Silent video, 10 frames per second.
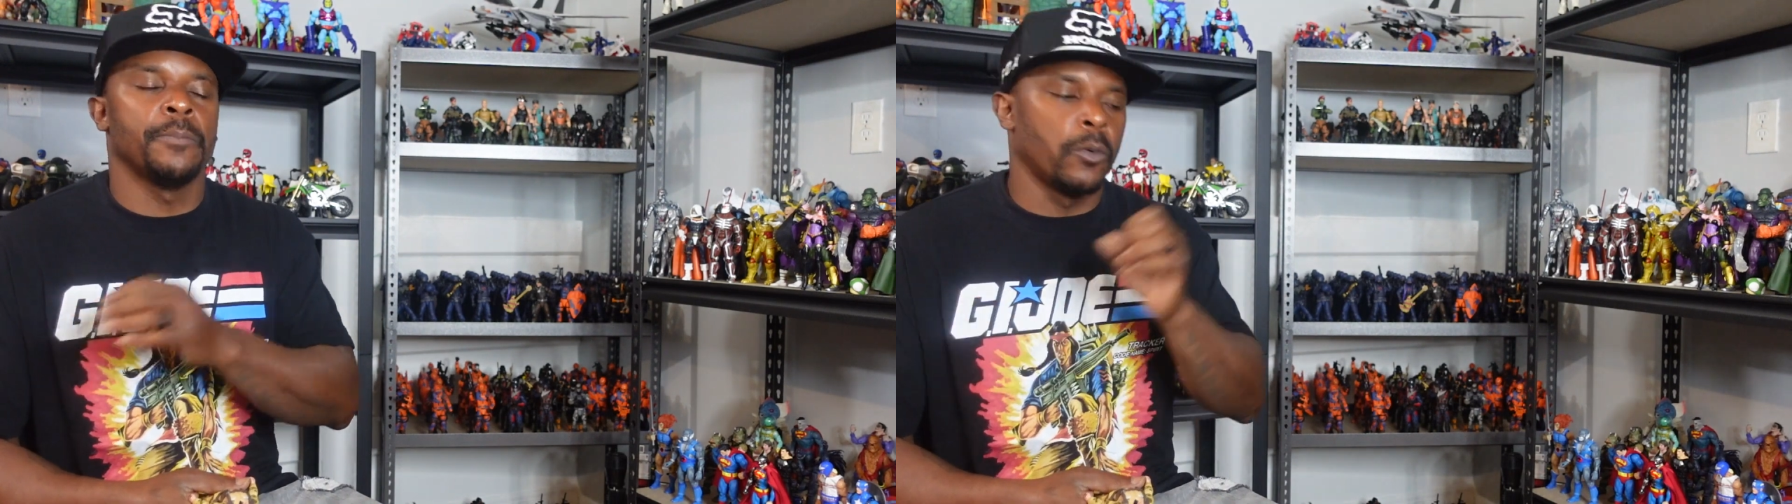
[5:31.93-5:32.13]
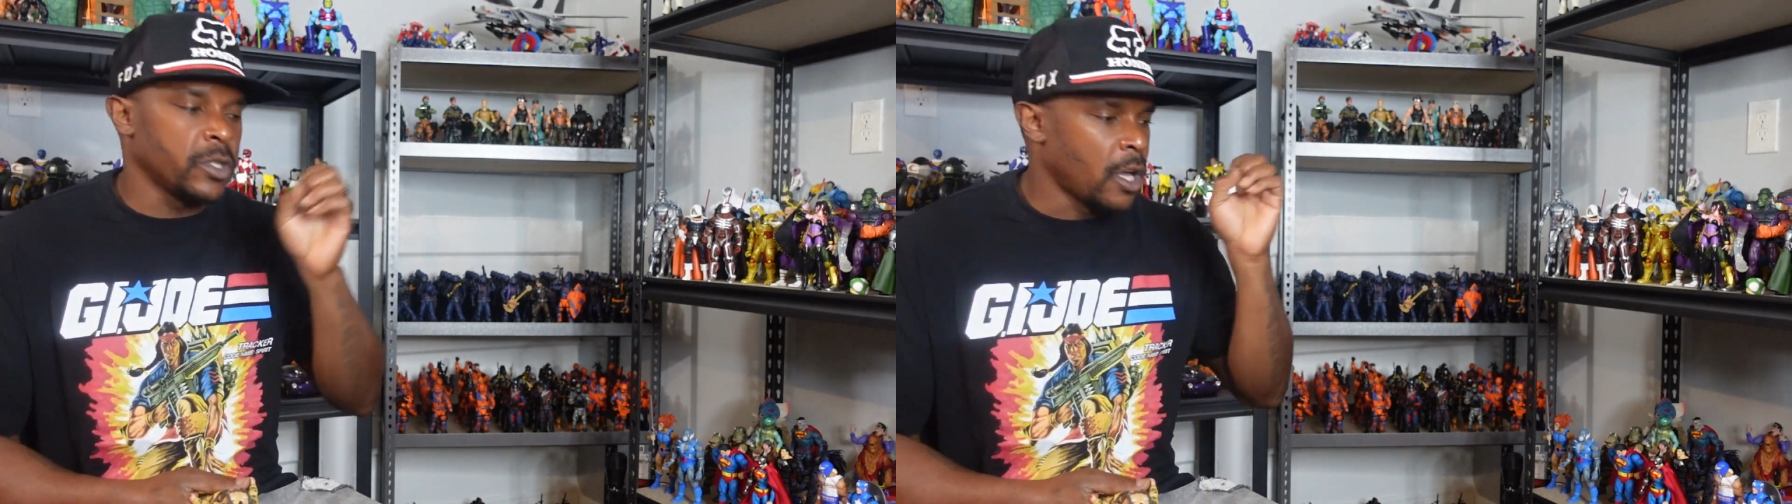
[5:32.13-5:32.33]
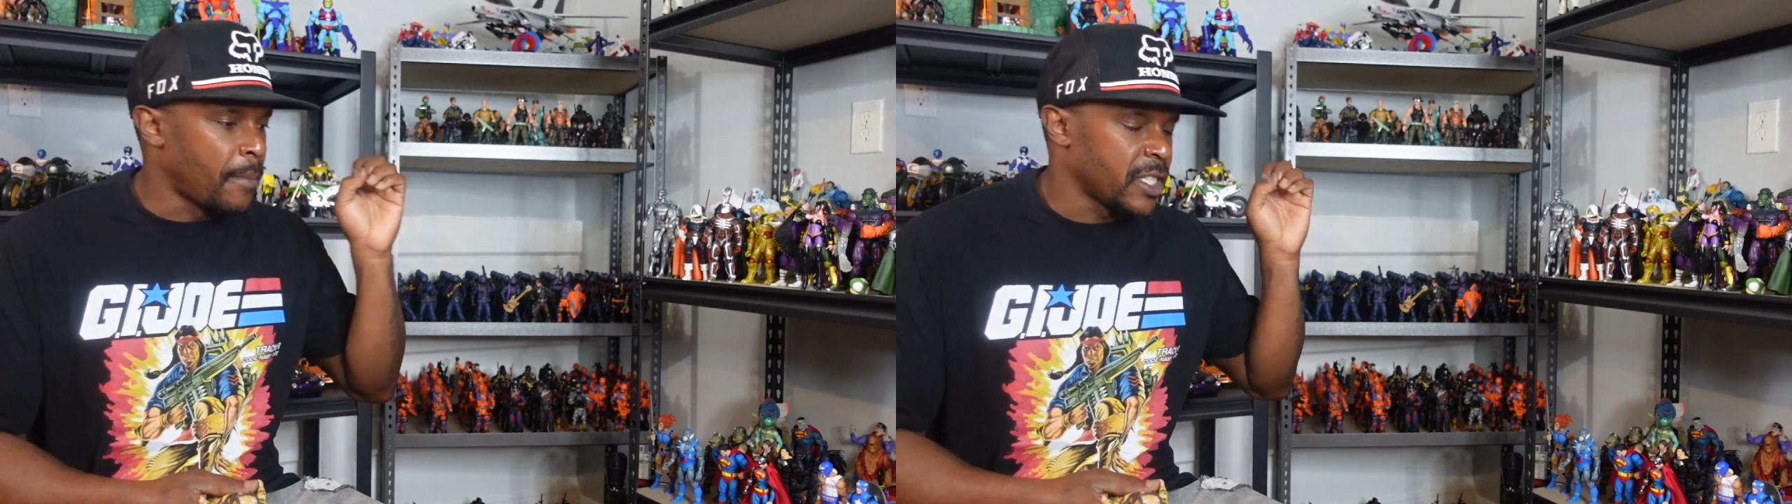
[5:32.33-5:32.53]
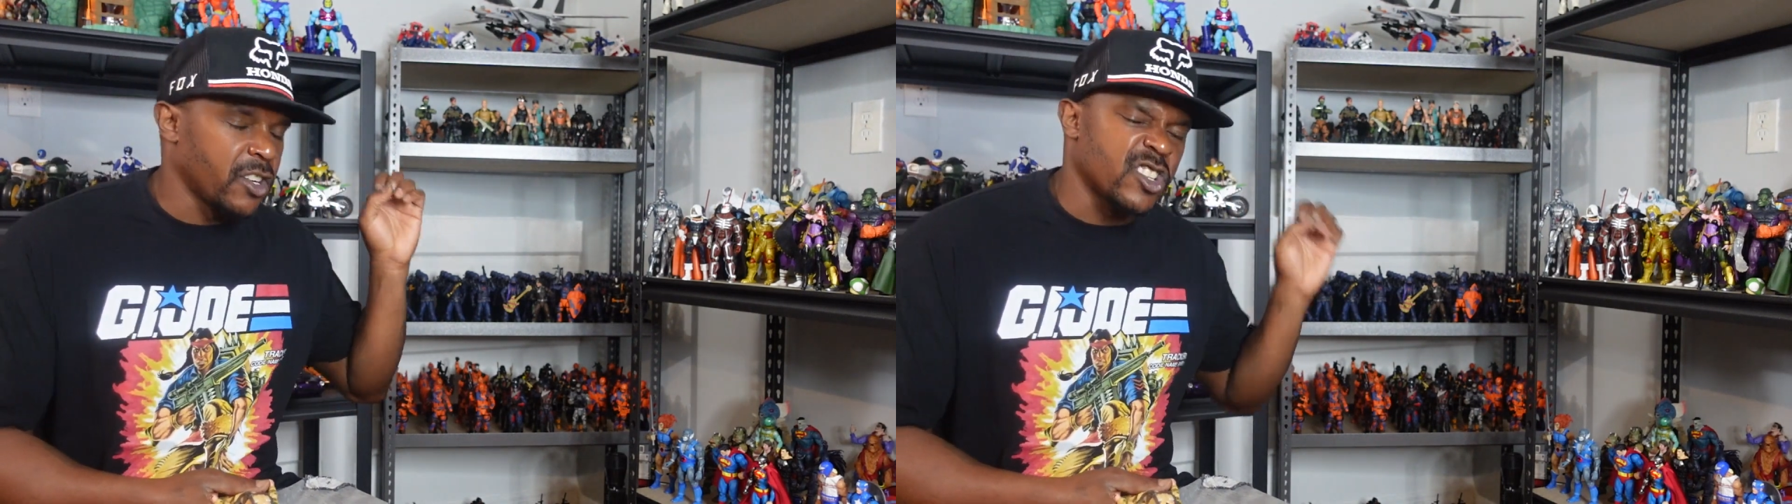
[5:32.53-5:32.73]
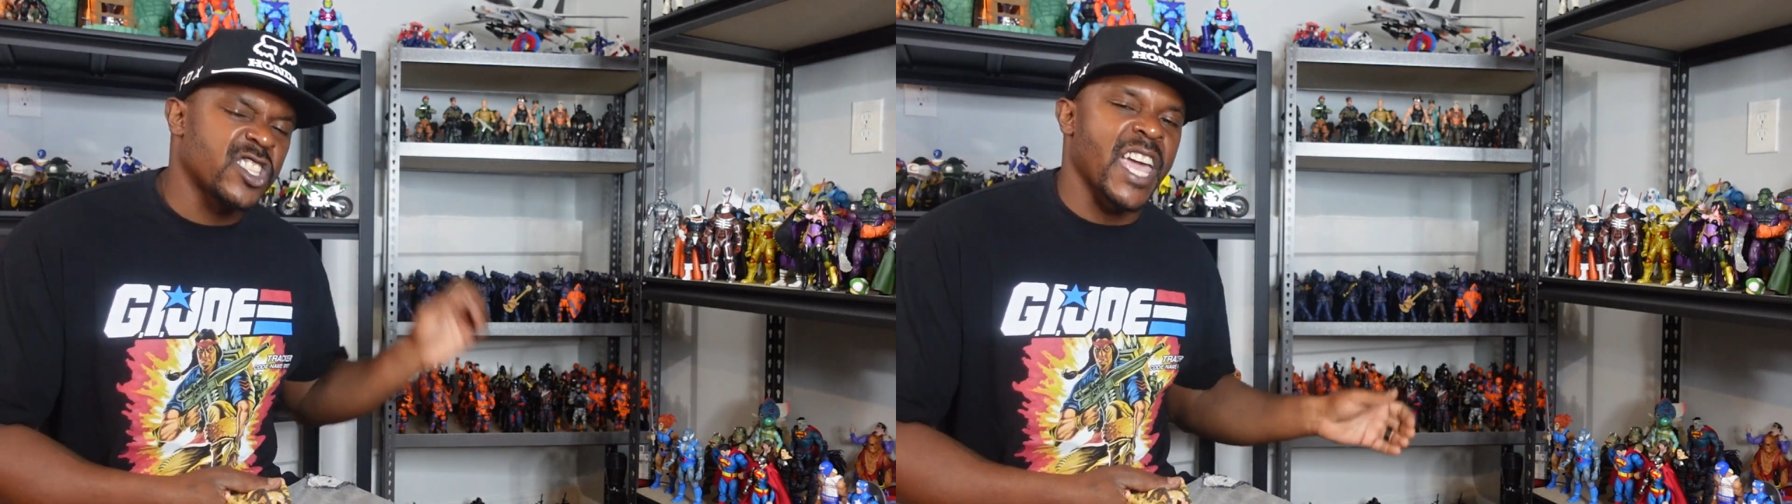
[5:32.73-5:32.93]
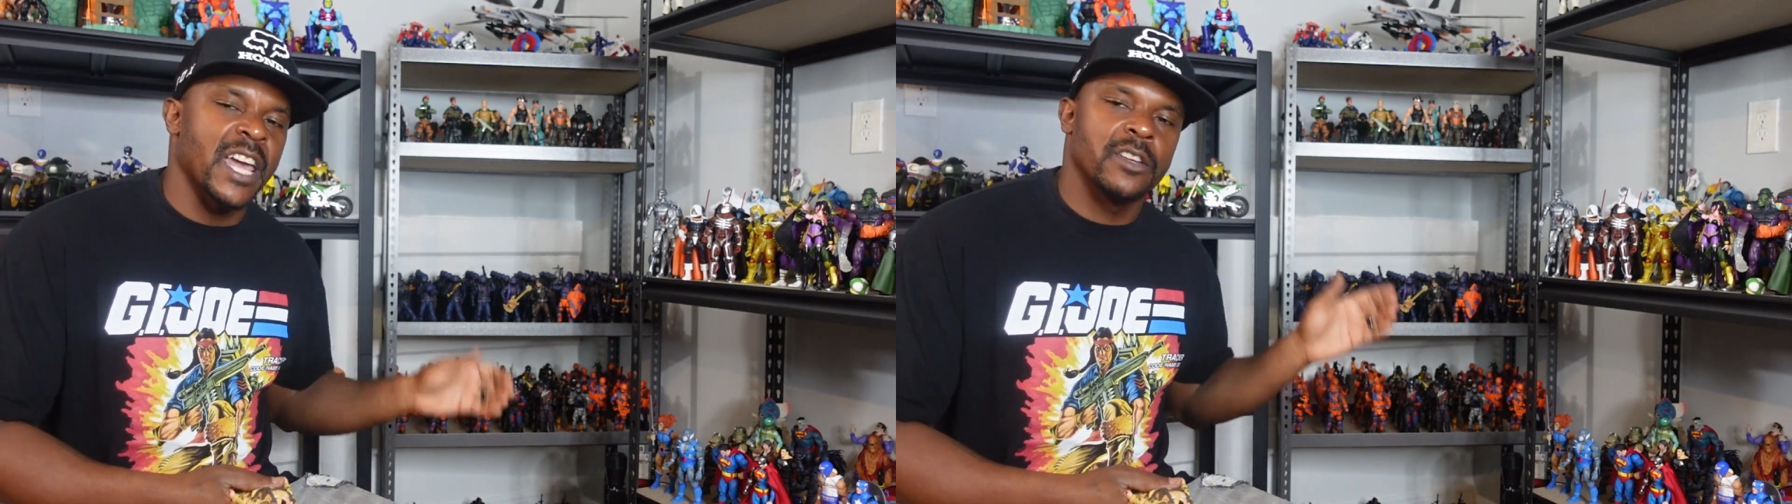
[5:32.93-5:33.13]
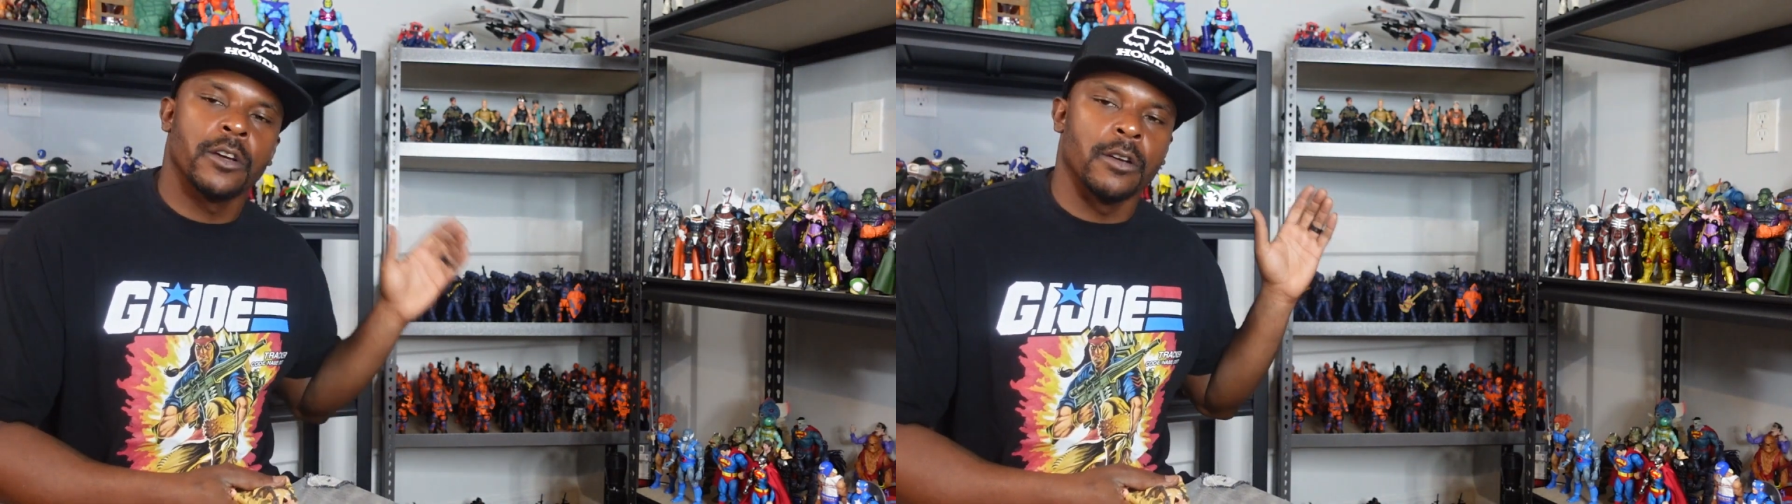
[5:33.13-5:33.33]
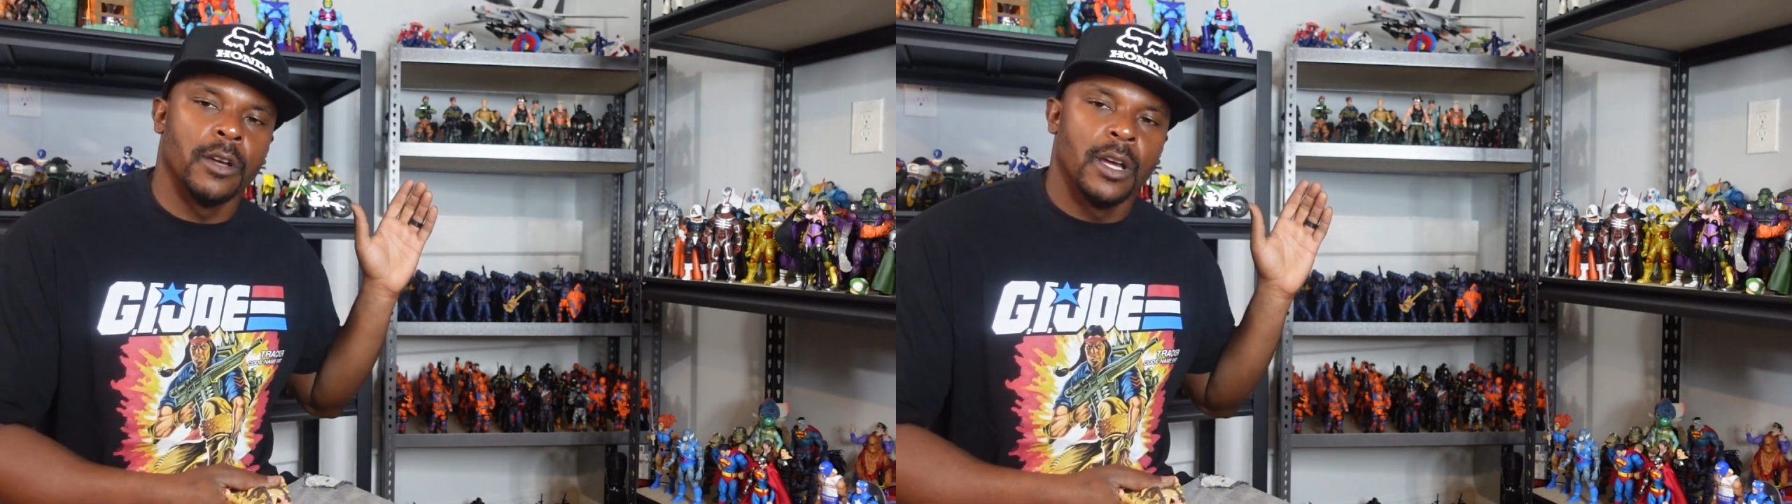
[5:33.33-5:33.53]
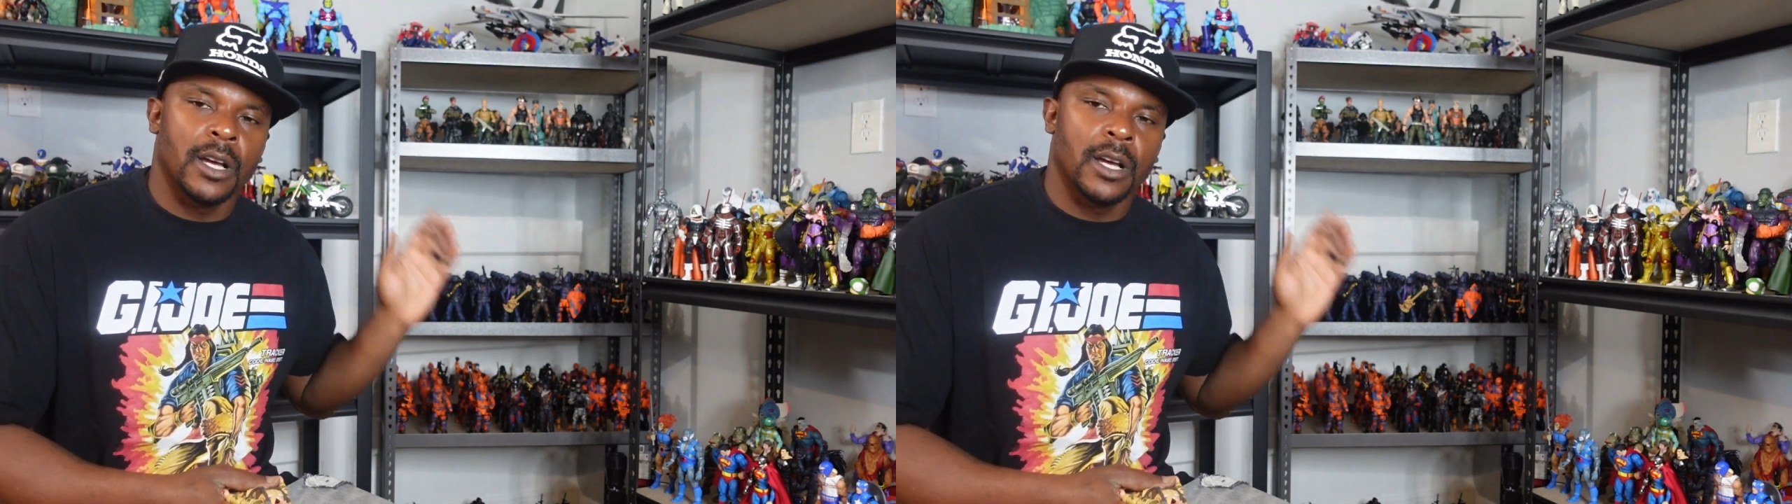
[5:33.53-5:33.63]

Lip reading: but we talking about your standard